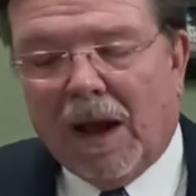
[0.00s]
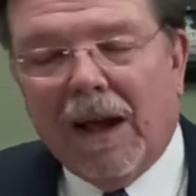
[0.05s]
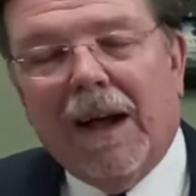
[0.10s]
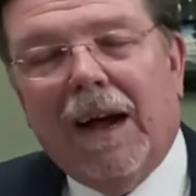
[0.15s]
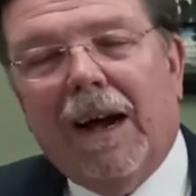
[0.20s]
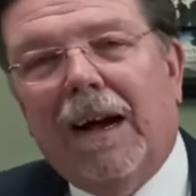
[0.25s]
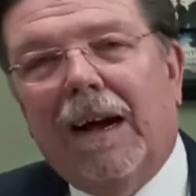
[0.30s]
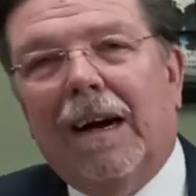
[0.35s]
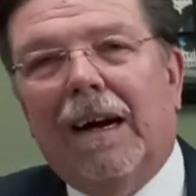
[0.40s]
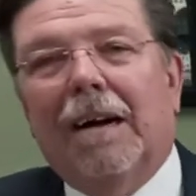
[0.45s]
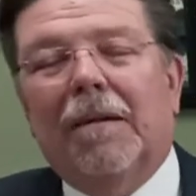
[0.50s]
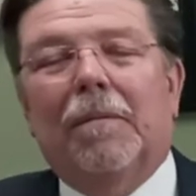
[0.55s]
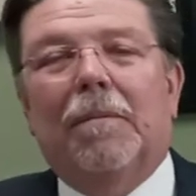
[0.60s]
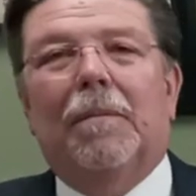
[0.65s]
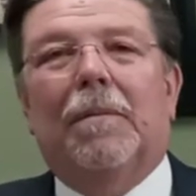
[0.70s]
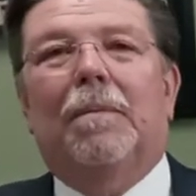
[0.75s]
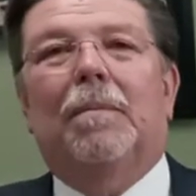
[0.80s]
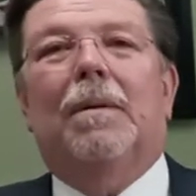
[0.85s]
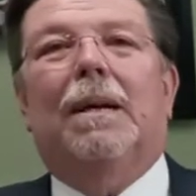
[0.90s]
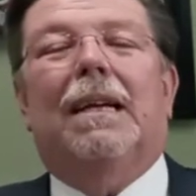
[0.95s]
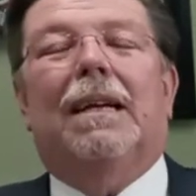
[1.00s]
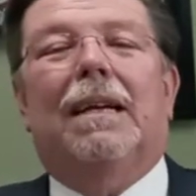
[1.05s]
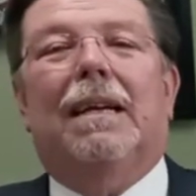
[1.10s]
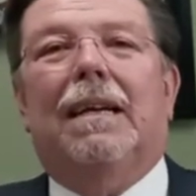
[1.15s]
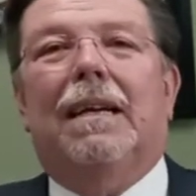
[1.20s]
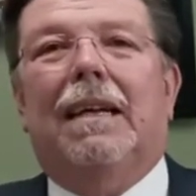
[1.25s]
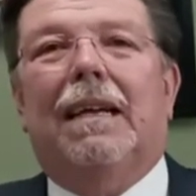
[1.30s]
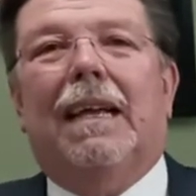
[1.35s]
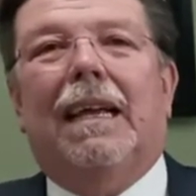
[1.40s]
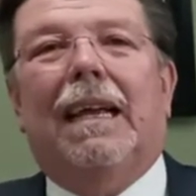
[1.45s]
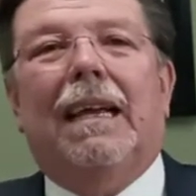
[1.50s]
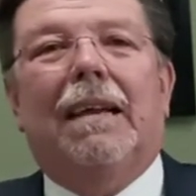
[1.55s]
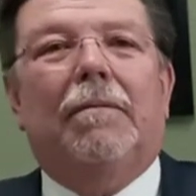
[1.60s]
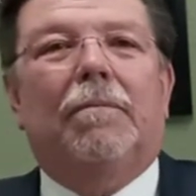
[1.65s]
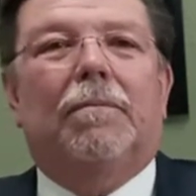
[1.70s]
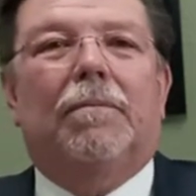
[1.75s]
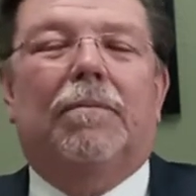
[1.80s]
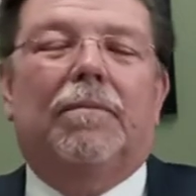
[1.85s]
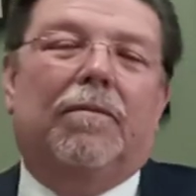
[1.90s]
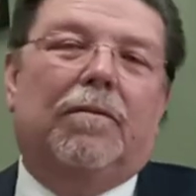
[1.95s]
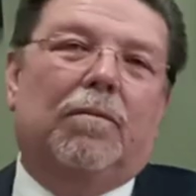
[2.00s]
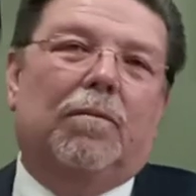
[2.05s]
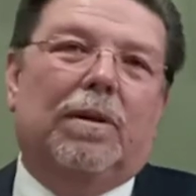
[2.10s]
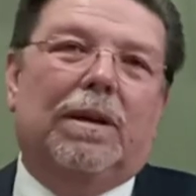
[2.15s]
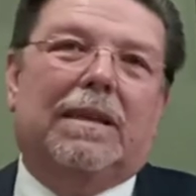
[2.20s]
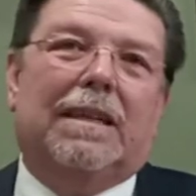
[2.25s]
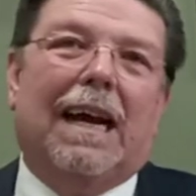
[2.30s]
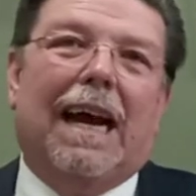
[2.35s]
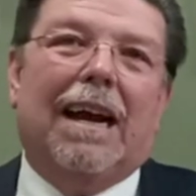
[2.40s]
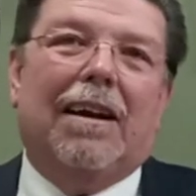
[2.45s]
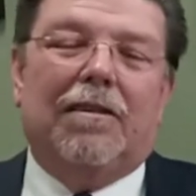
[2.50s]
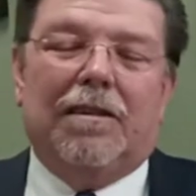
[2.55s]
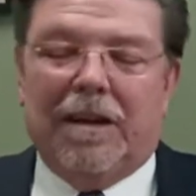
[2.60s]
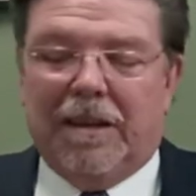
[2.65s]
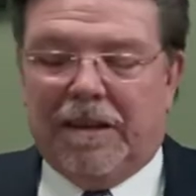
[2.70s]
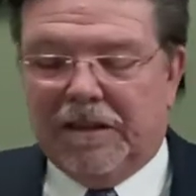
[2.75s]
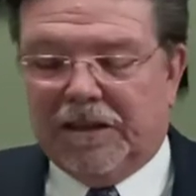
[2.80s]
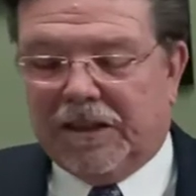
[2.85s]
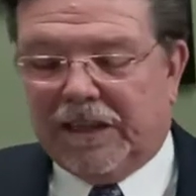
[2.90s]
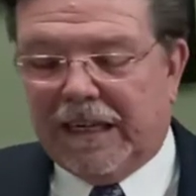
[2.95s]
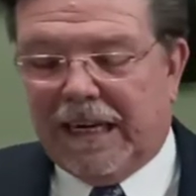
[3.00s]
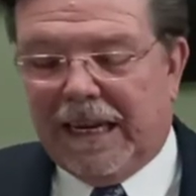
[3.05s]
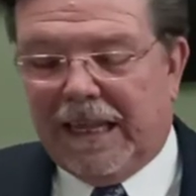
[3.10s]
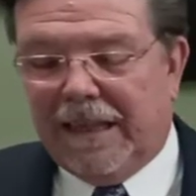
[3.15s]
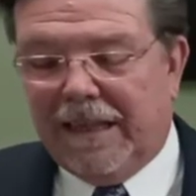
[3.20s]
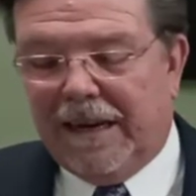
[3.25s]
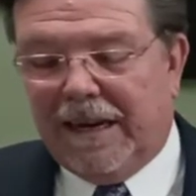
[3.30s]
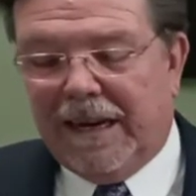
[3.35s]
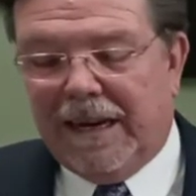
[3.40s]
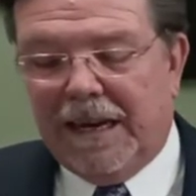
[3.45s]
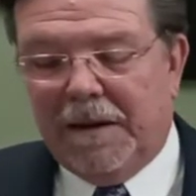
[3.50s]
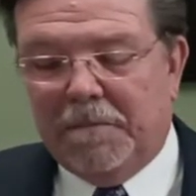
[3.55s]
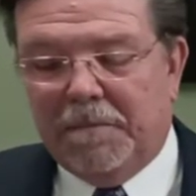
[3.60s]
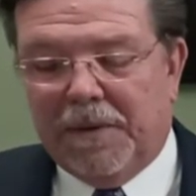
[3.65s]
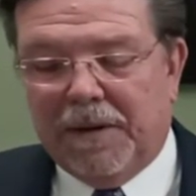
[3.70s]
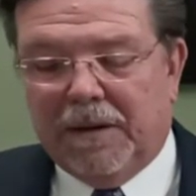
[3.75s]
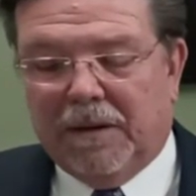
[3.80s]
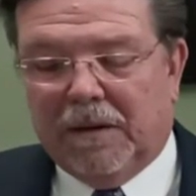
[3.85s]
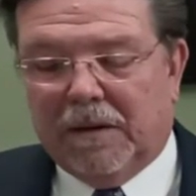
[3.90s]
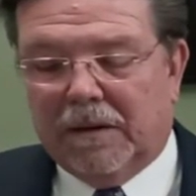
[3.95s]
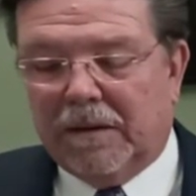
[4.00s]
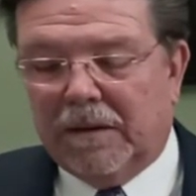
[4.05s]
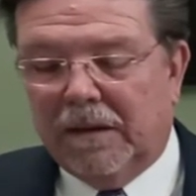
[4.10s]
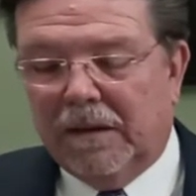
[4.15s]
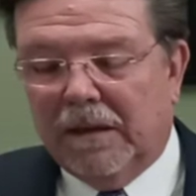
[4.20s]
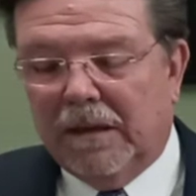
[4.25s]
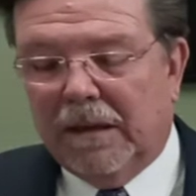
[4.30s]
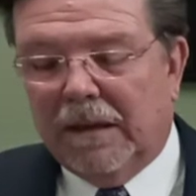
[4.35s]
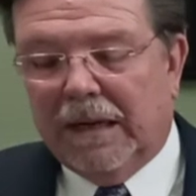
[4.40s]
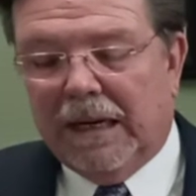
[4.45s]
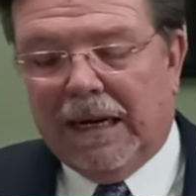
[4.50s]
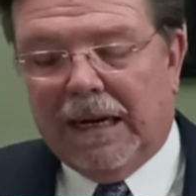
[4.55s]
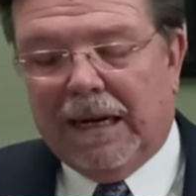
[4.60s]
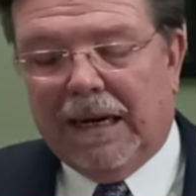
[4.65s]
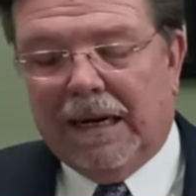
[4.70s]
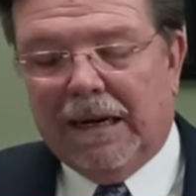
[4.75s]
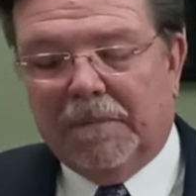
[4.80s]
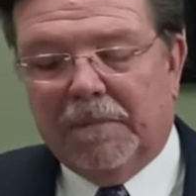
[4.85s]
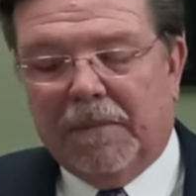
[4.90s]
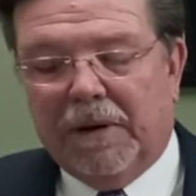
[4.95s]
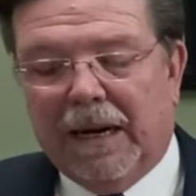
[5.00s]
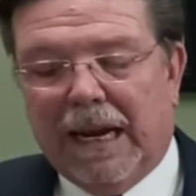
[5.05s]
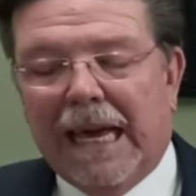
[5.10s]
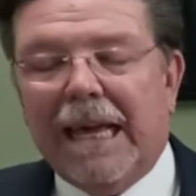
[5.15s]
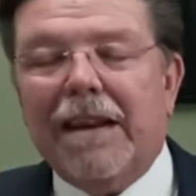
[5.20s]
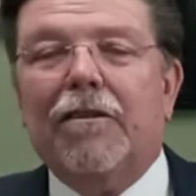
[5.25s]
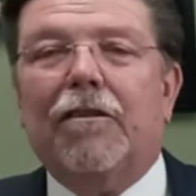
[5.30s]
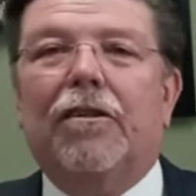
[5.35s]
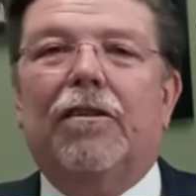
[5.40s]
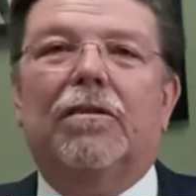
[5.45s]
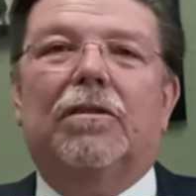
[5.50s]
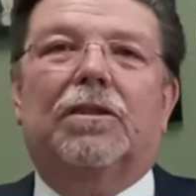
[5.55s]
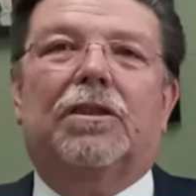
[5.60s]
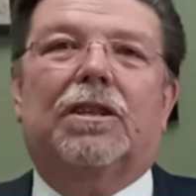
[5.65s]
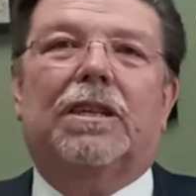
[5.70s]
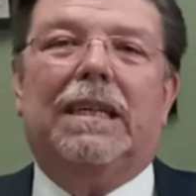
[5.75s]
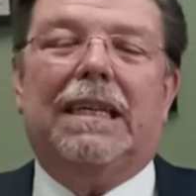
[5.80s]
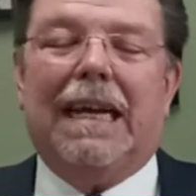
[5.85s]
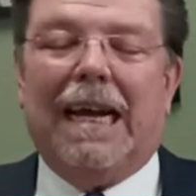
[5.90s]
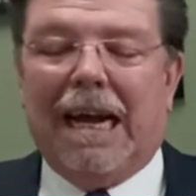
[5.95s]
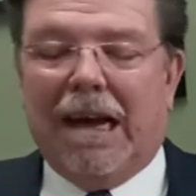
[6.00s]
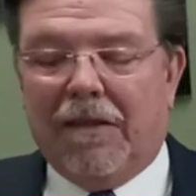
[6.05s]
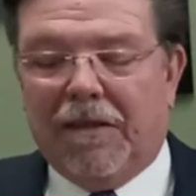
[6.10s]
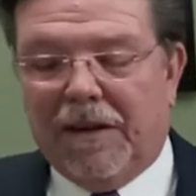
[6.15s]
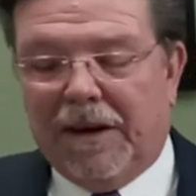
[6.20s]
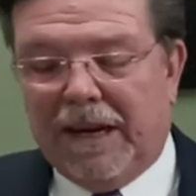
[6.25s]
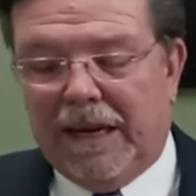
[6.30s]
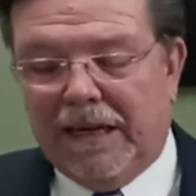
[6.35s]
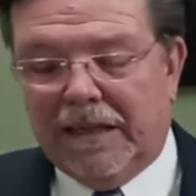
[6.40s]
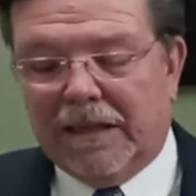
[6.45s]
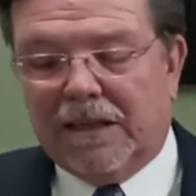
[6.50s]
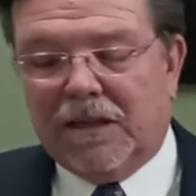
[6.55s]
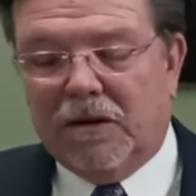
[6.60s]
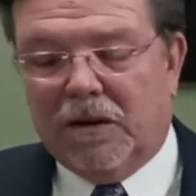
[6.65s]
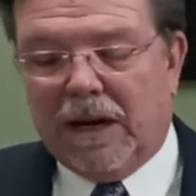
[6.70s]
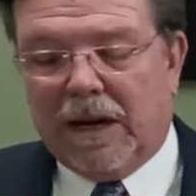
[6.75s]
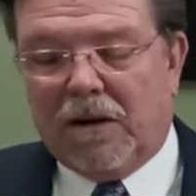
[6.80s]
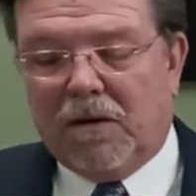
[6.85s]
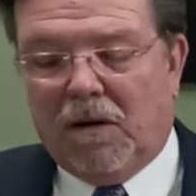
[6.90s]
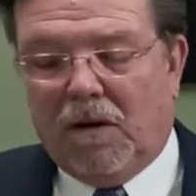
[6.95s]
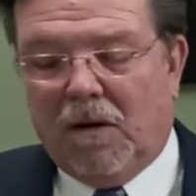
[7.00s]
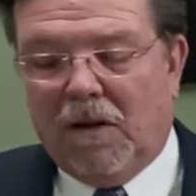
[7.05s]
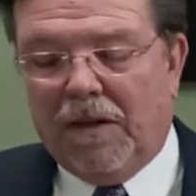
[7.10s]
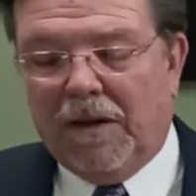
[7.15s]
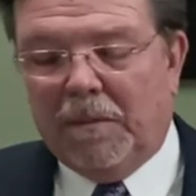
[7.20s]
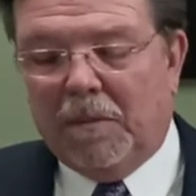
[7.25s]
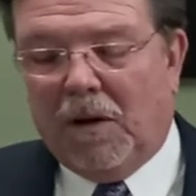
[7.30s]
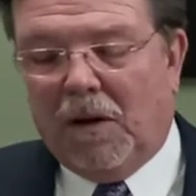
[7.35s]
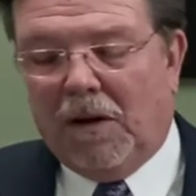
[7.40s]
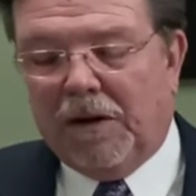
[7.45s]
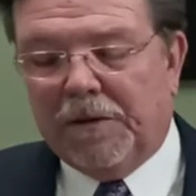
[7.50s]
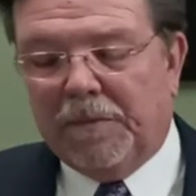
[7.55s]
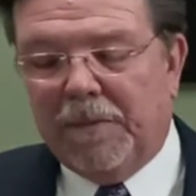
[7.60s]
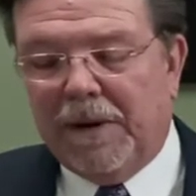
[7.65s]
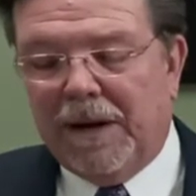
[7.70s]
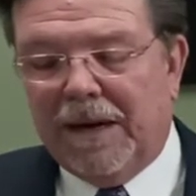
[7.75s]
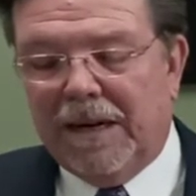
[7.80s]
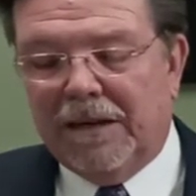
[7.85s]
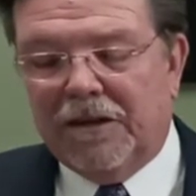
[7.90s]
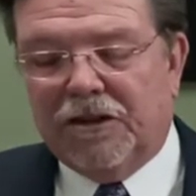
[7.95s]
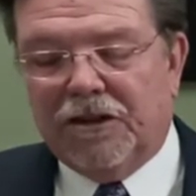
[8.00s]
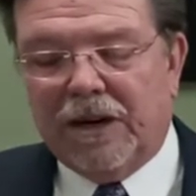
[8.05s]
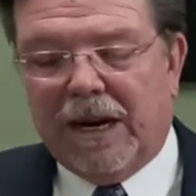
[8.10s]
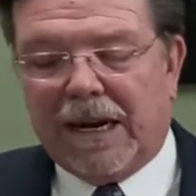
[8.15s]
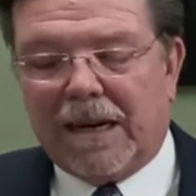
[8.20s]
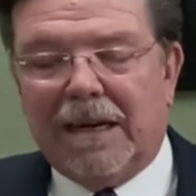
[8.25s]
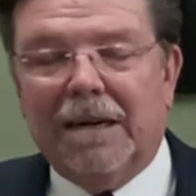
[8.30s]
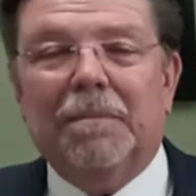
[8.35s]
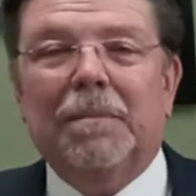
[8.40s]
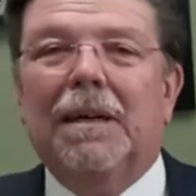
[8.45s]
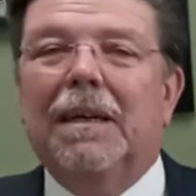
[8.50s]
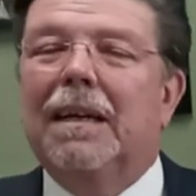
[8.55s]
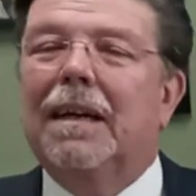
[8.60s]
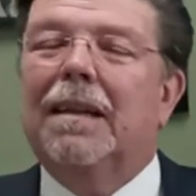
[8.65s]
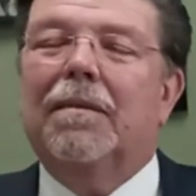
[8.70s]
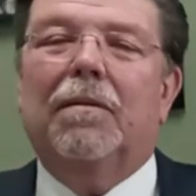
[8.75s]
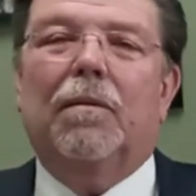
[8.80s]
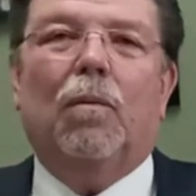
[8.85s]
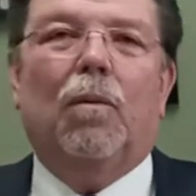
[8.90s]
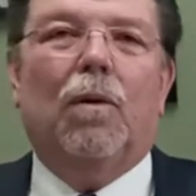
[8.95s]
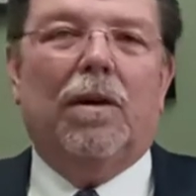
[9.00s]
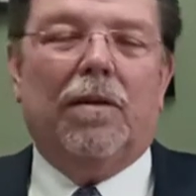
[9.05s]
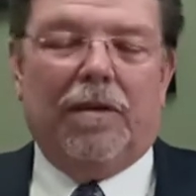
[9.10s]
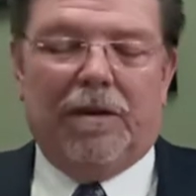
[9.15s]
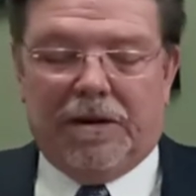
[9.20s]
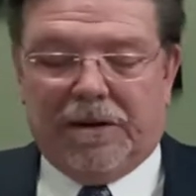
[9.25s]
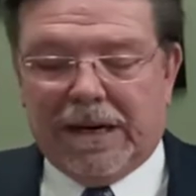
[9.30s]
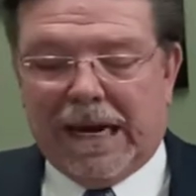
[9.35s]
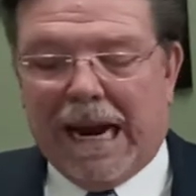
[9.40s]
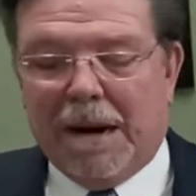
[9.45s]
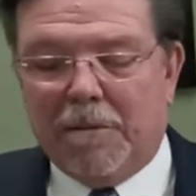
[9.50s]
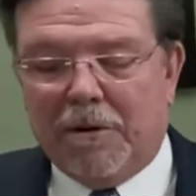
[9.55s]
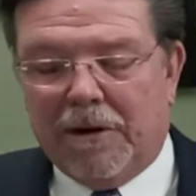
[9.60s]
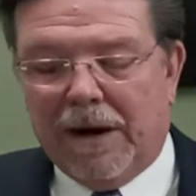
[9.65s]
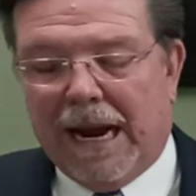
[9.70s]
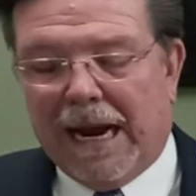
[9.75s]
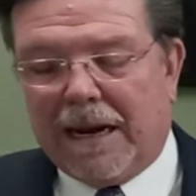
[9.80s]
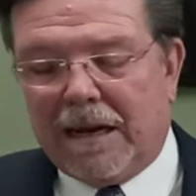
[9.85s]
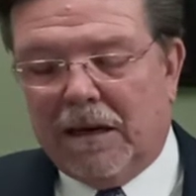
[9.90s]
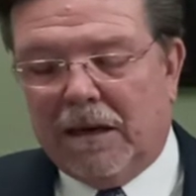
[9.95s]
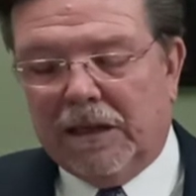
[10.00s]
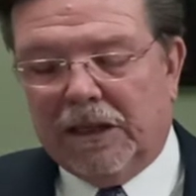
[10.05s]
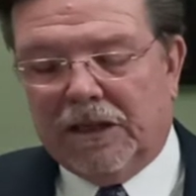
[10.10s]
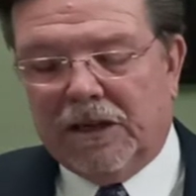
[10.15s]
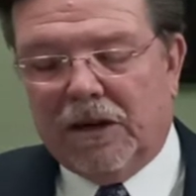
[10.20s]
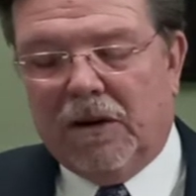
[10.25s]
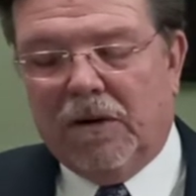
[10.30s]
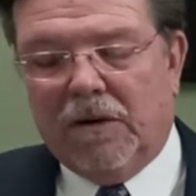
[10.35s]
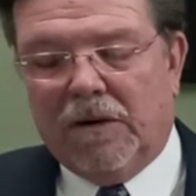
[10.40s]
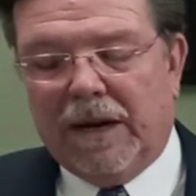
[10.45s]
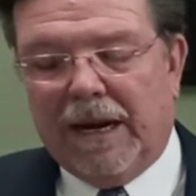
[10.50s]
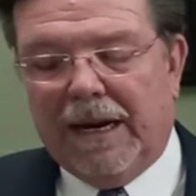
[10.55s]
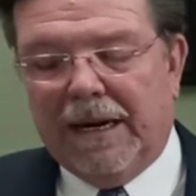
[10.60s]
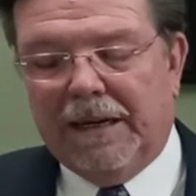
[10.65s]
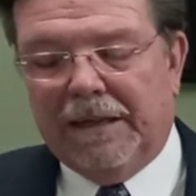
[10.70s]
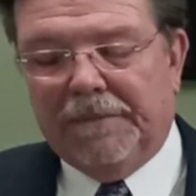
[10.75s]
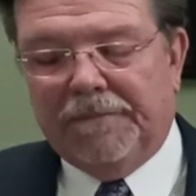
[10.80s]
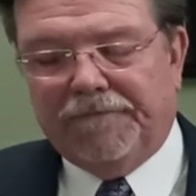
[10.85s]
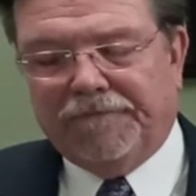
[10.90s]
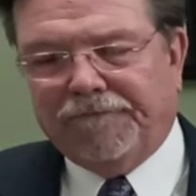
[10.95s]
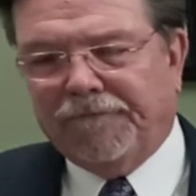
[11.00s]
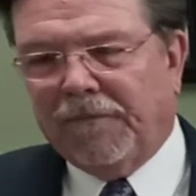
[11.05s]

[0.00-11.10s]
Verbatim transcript: Um, he retired to the city that he built um, later, you'll see how that he is going to call them all to meet at Shechem, where the tabernacle is located.